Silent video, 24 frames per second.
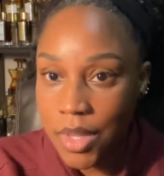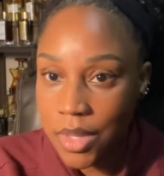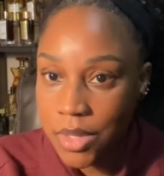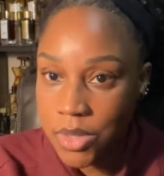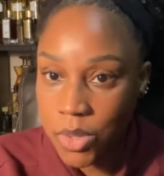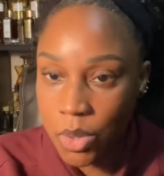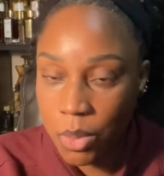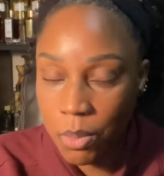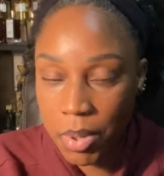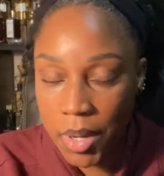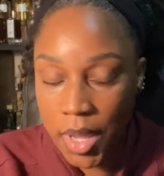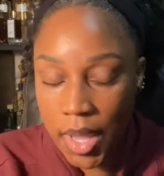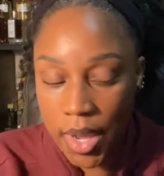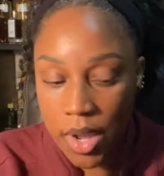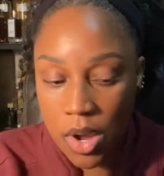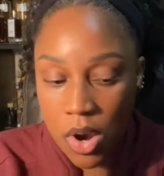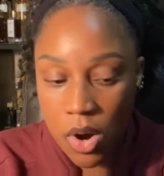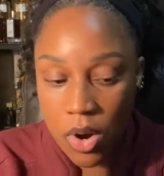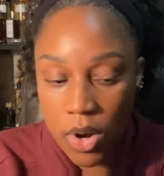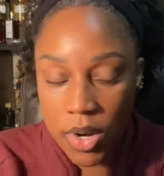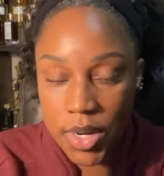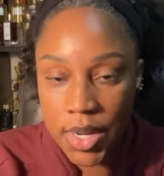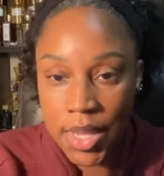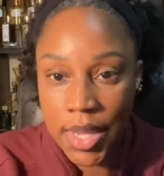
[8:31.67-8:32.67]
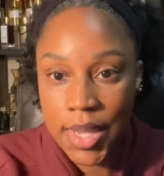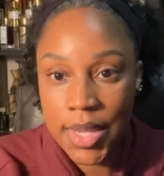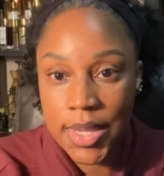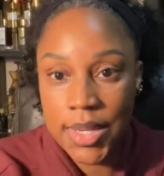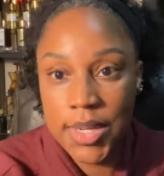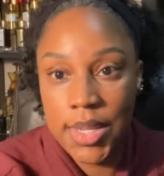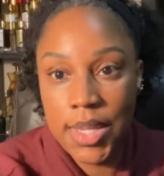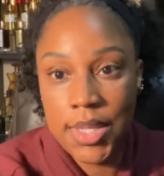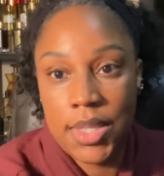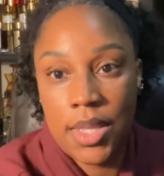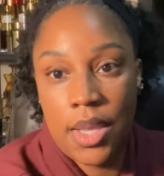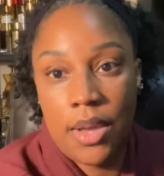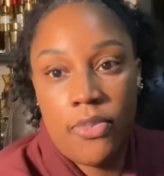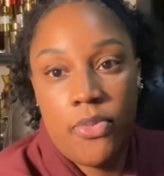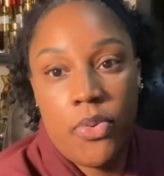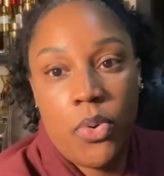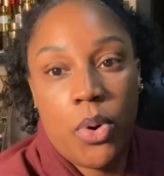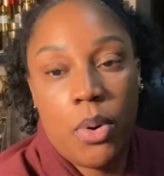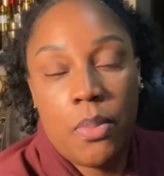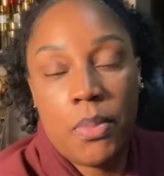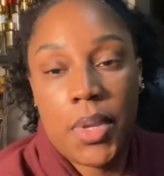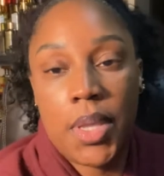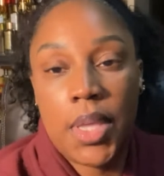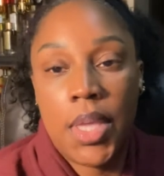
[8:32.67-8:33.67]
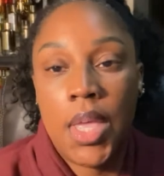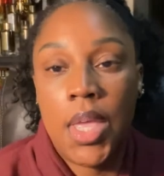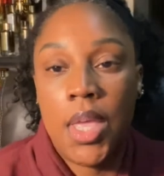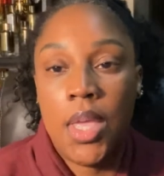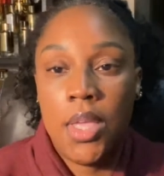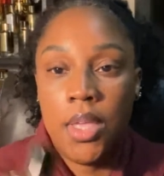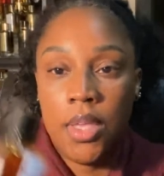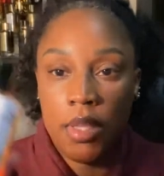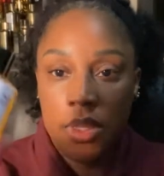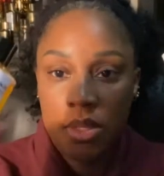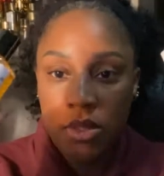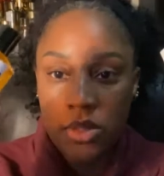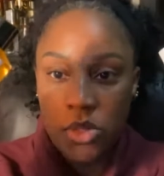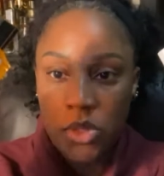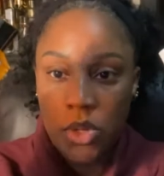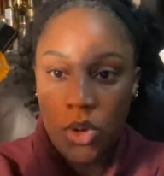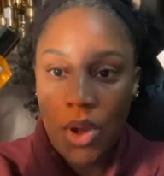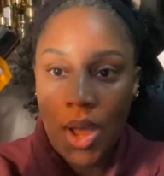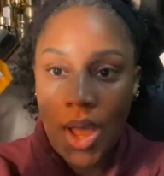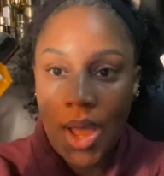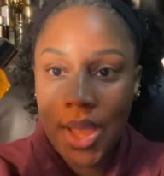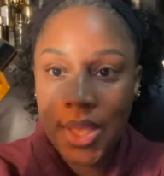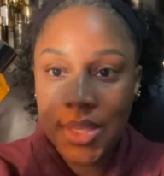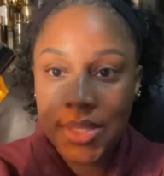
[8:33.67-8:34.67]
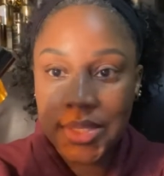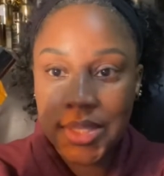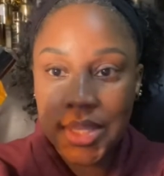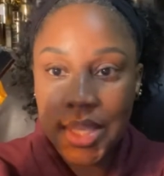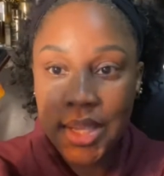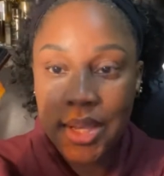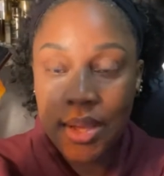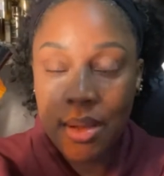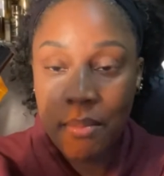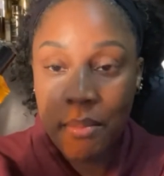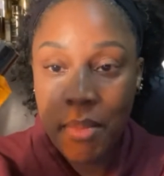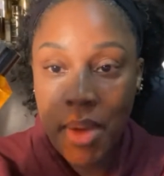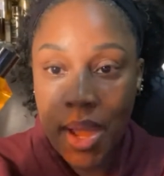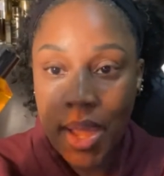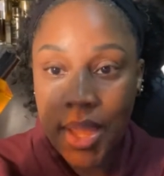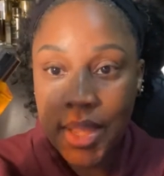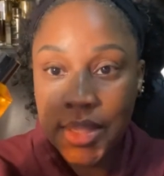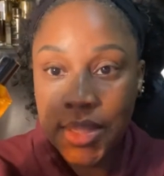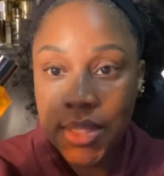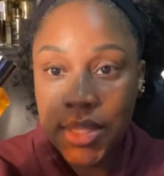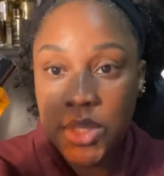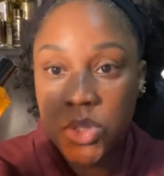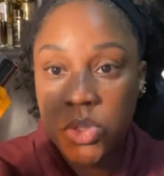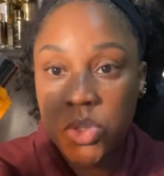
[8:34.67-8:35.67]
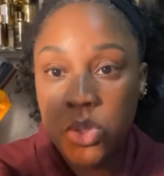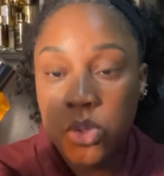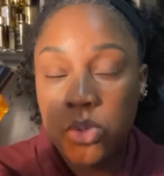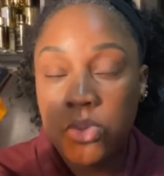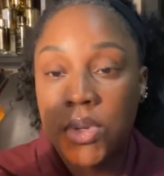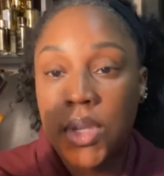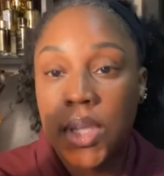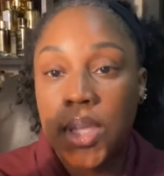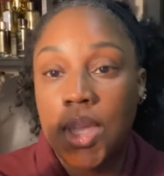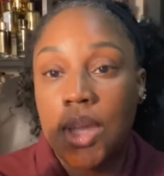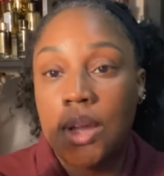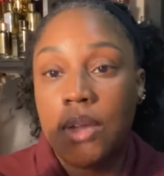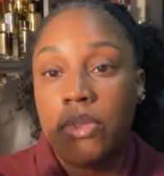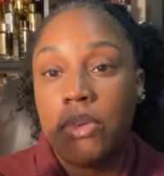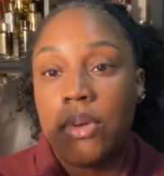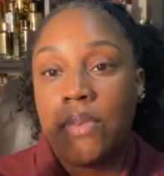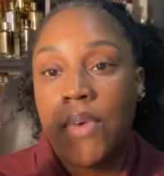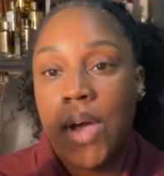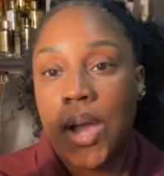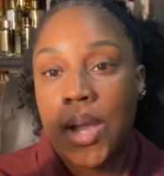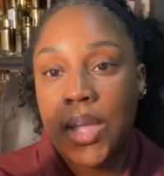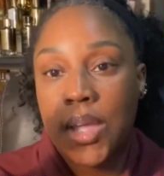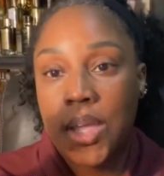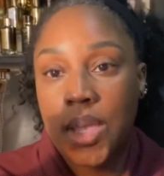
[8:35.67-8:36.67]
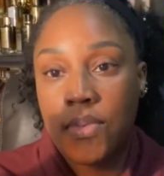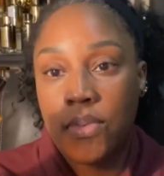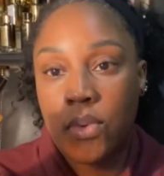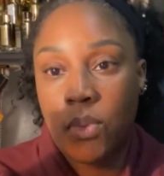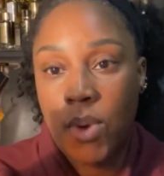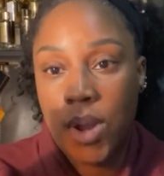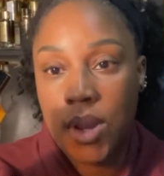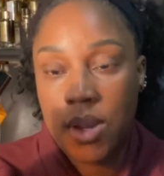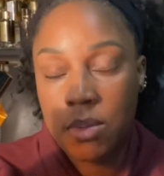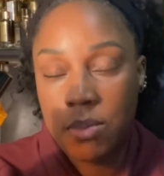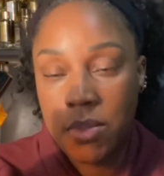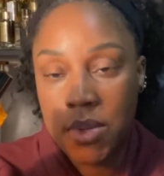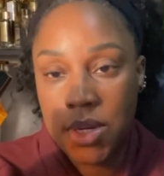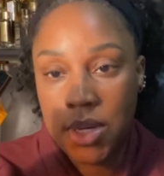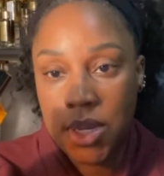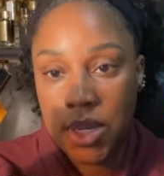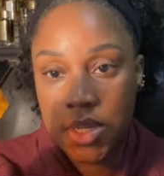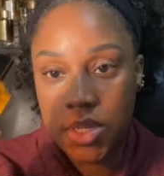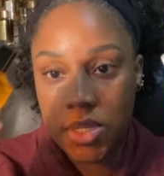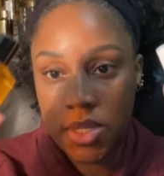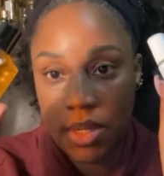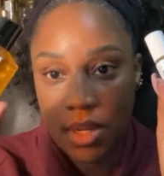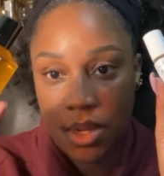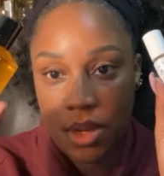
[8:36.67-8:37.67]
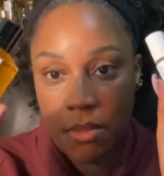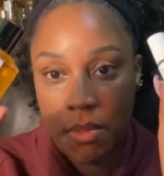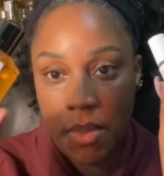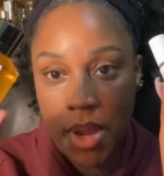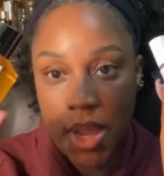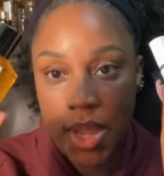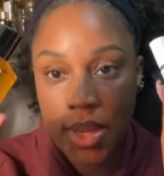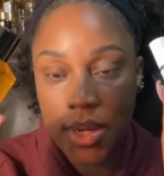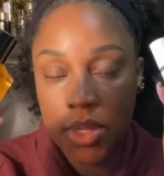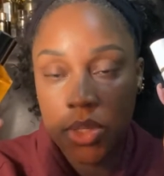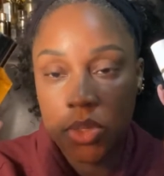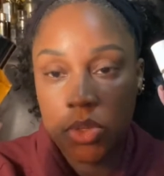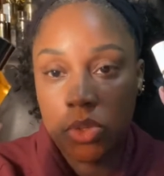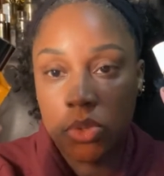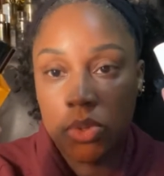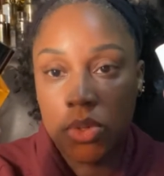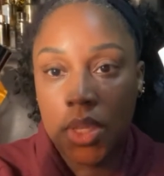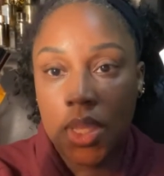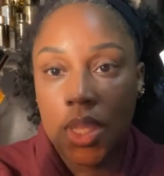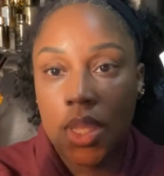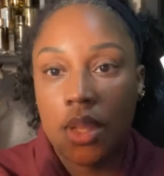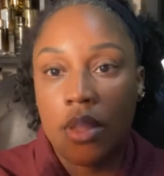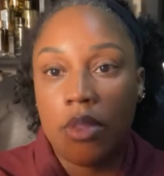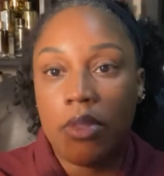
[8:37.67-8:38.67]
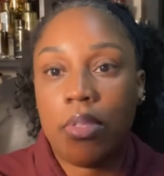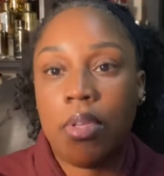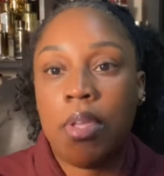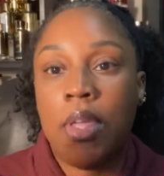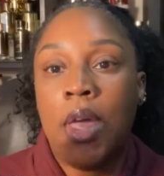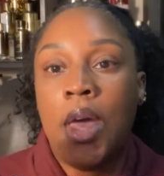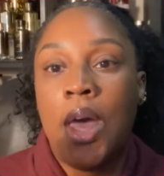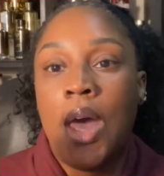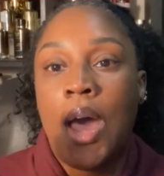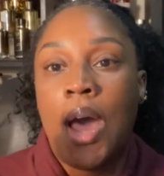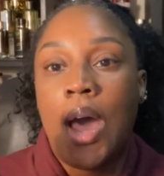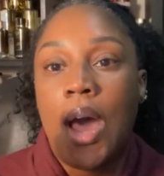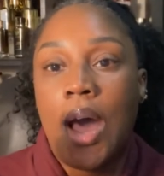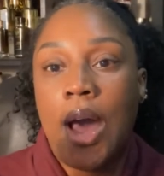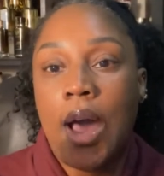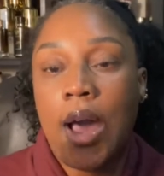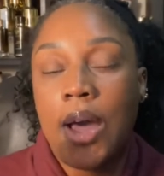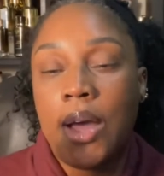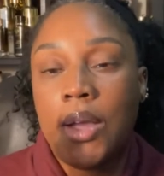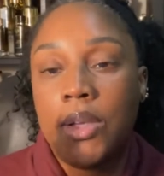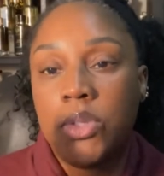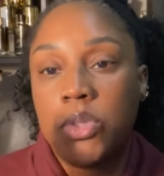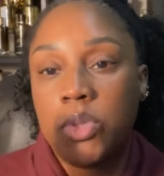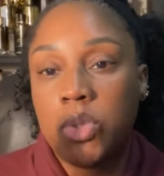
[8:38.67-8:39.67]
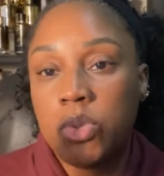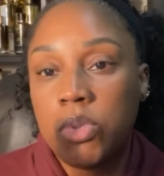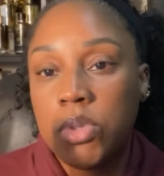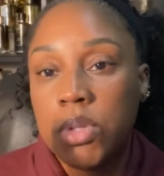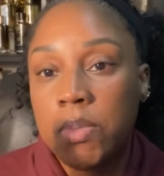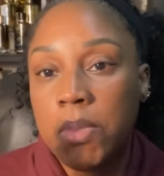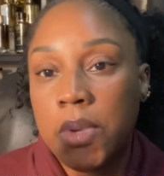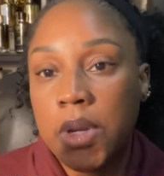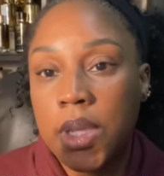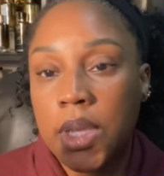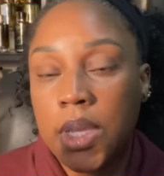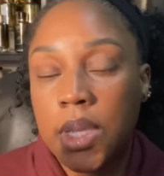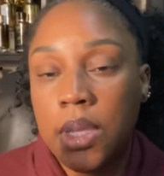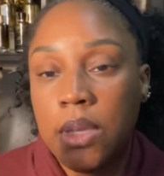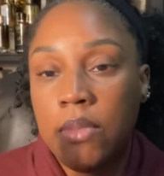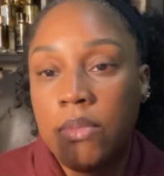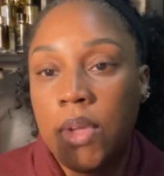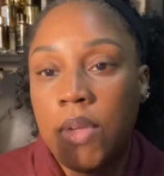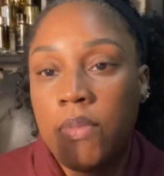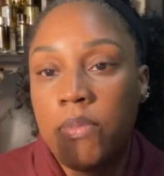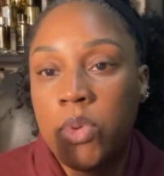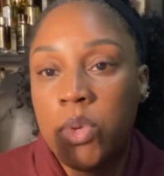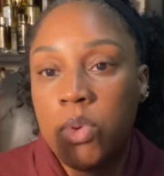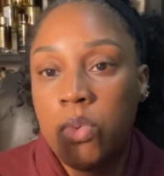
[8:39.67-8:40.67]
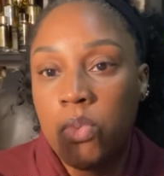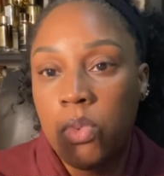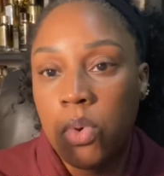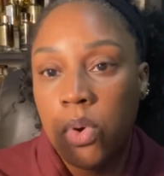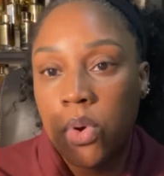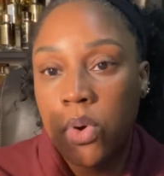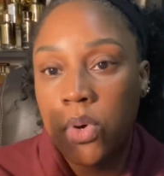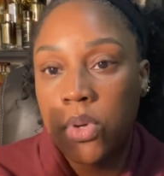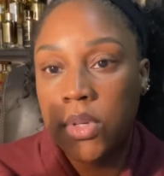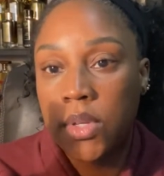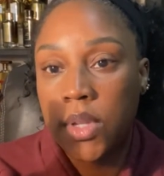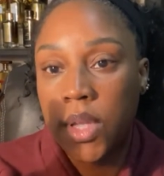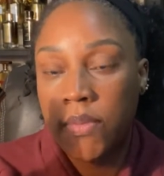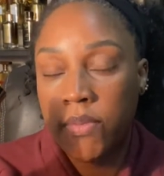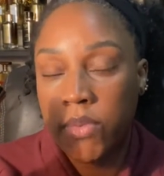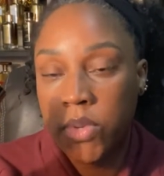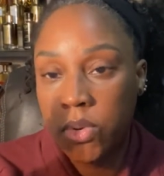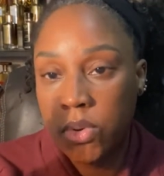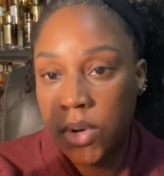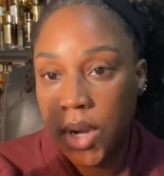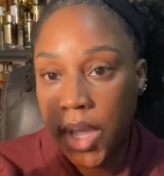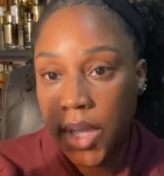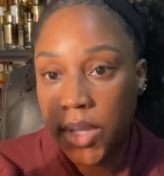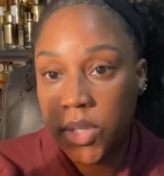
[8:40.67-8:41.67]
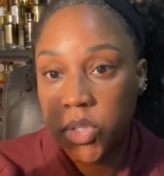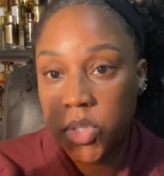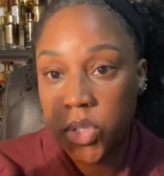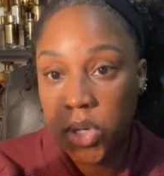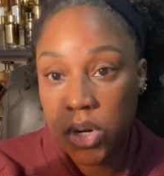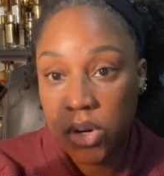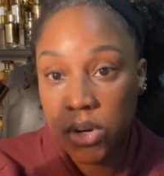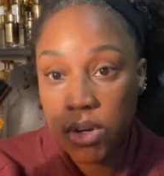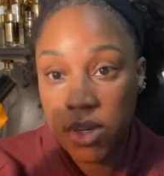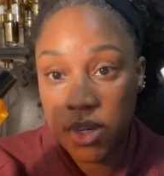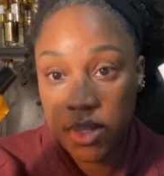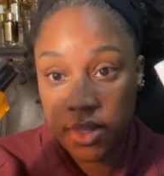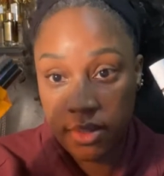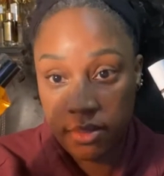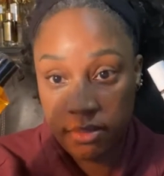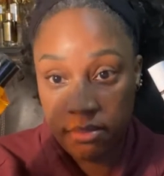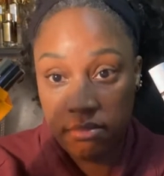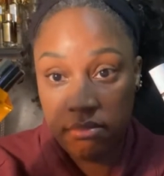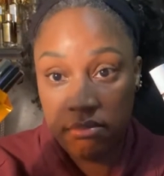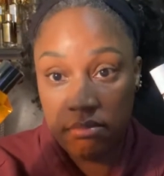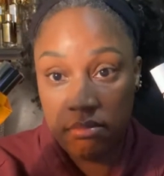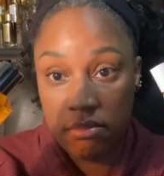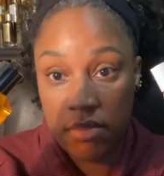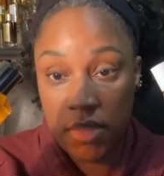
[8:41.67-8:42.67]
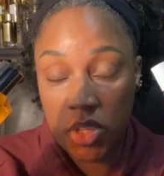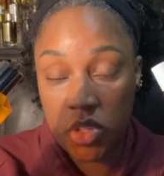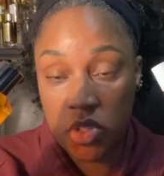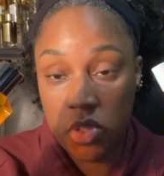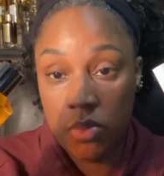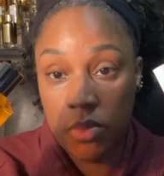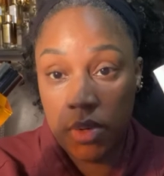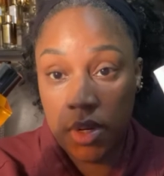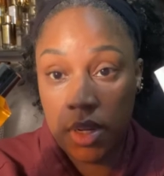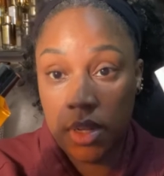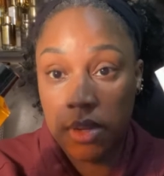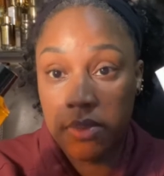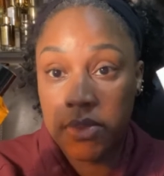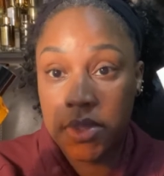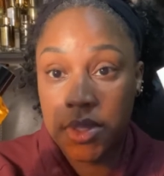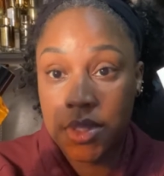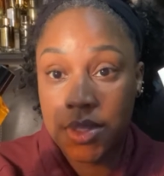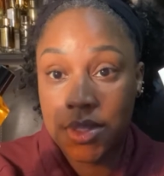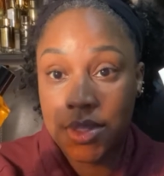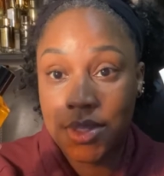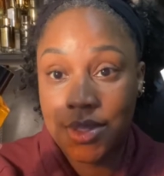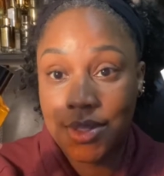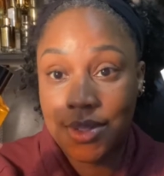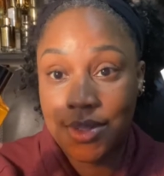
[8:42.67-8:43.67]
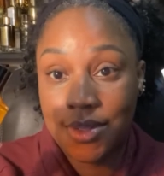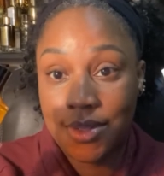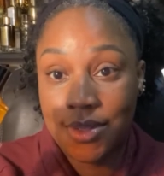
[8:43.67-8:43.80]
So Black Heart did that for me. So I say combine these two together. If I could give a recommendation, combine these two together. I truly believe if you like chocolate, that you will love this.